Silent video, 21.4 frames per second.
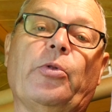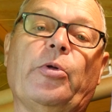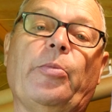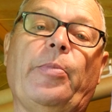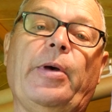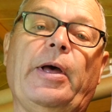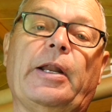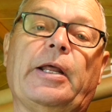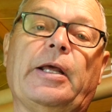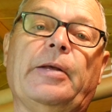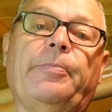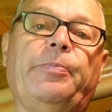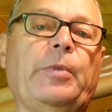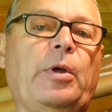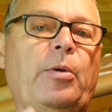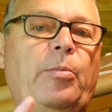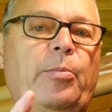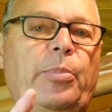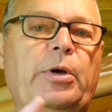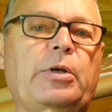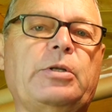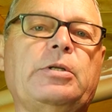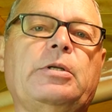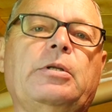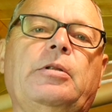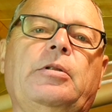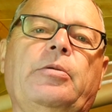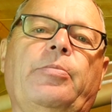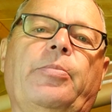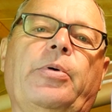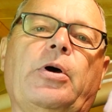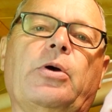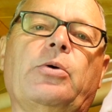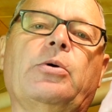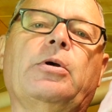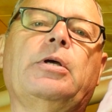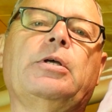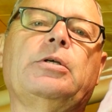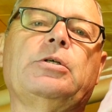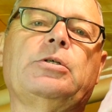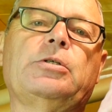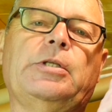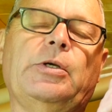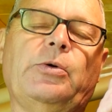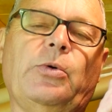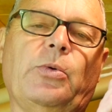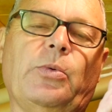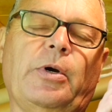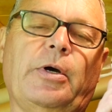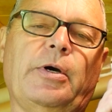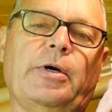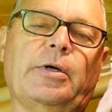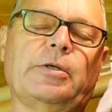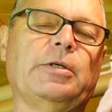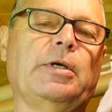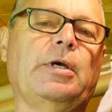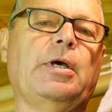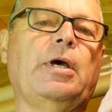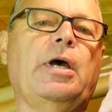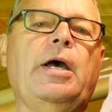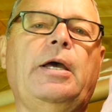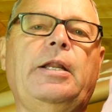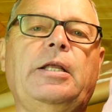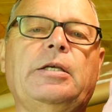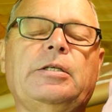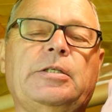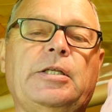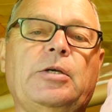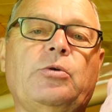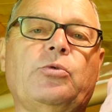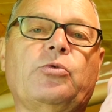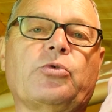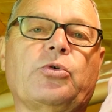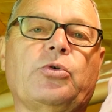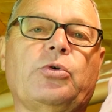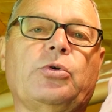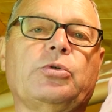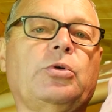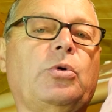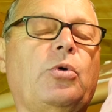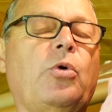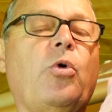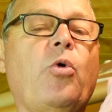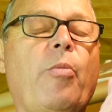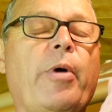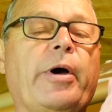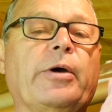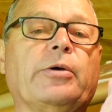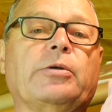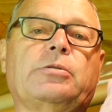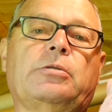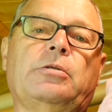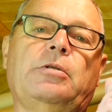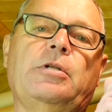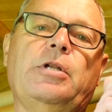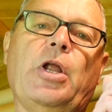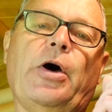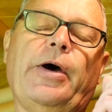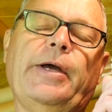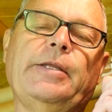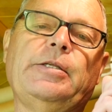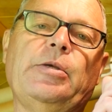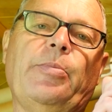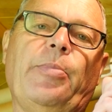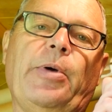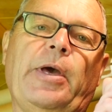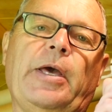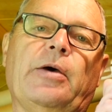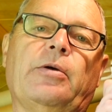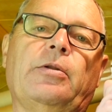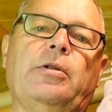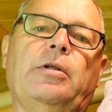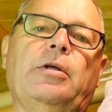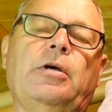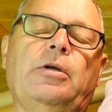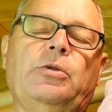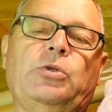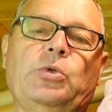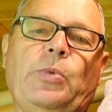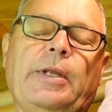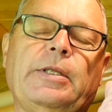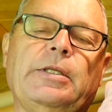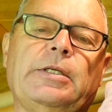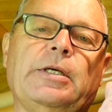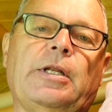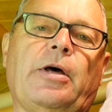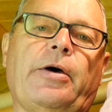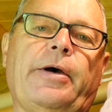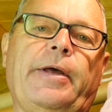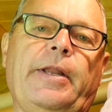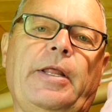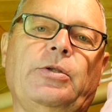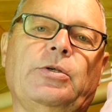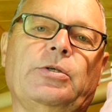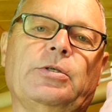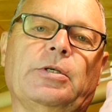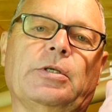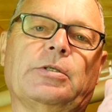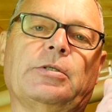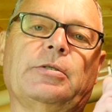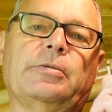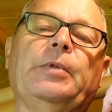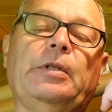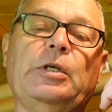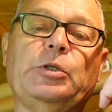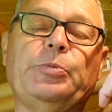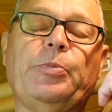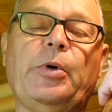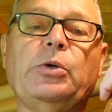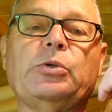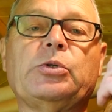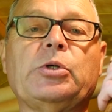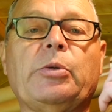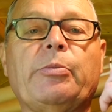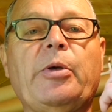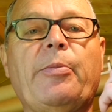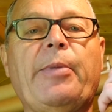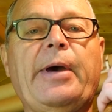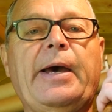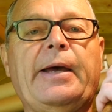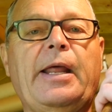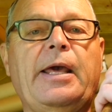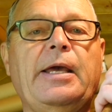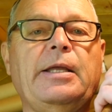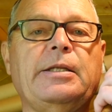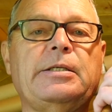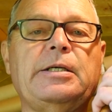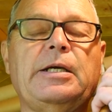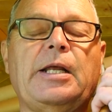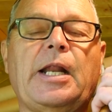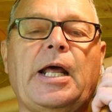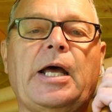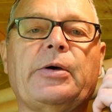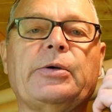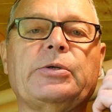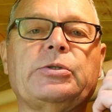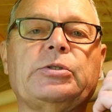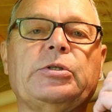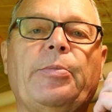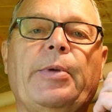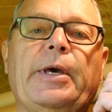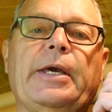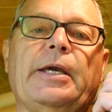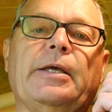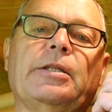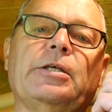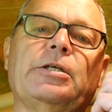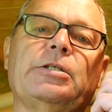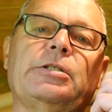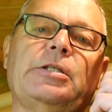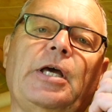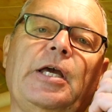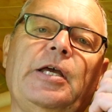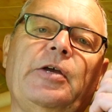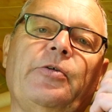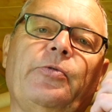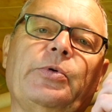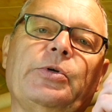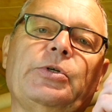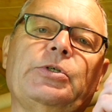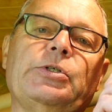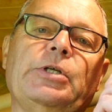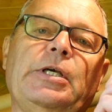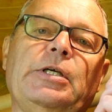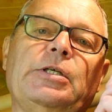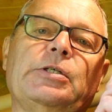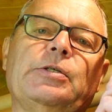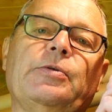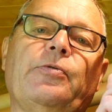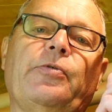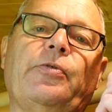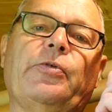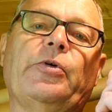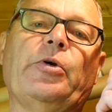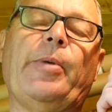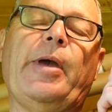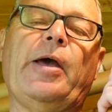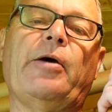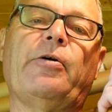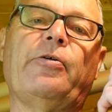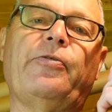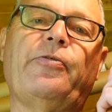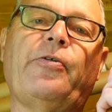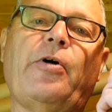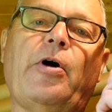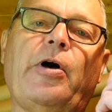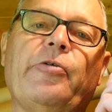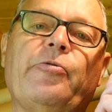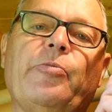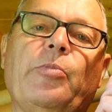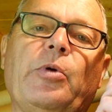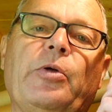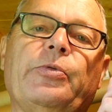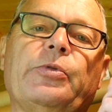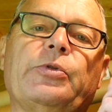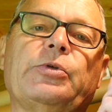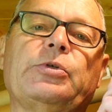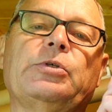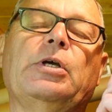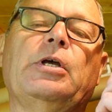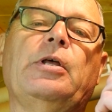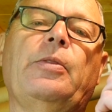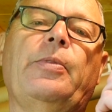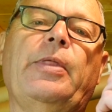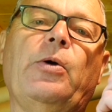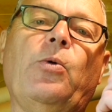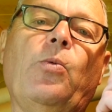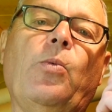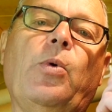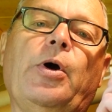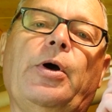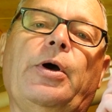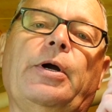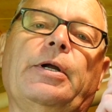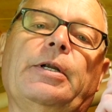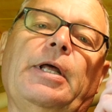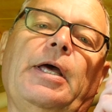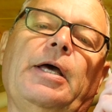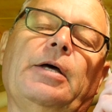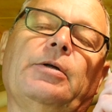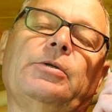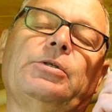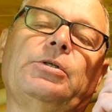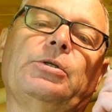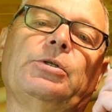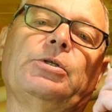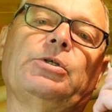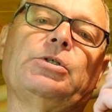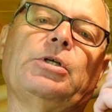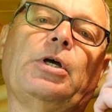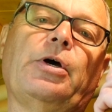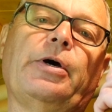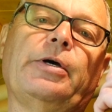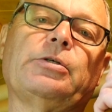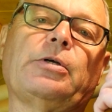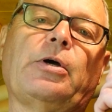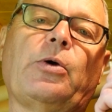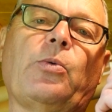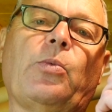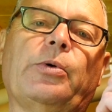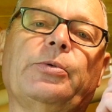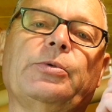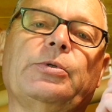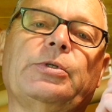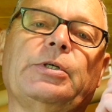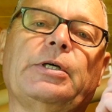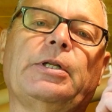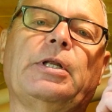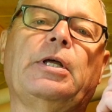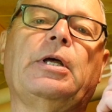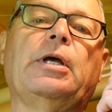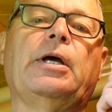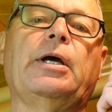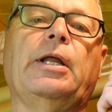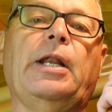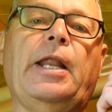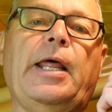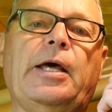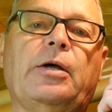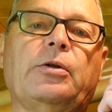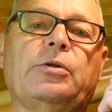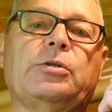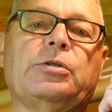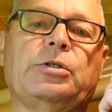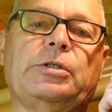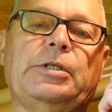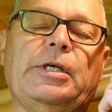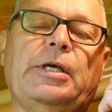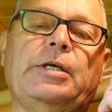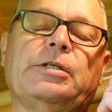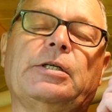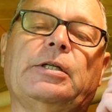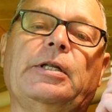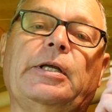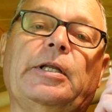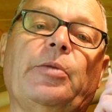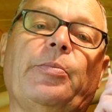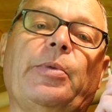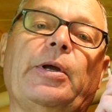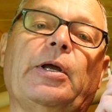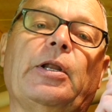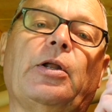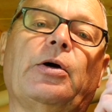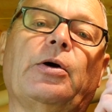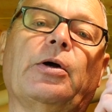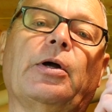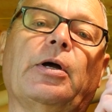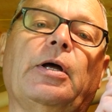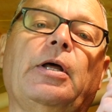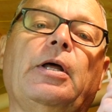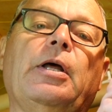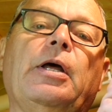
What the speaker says: the belly, but the bow still works and it still draws almost 90 pound at 29 inches. This bow took me about 18 hours to make. The stave was seasoned for about 5 months, then worked down to the size I wanted, allowed to season a little bit longer,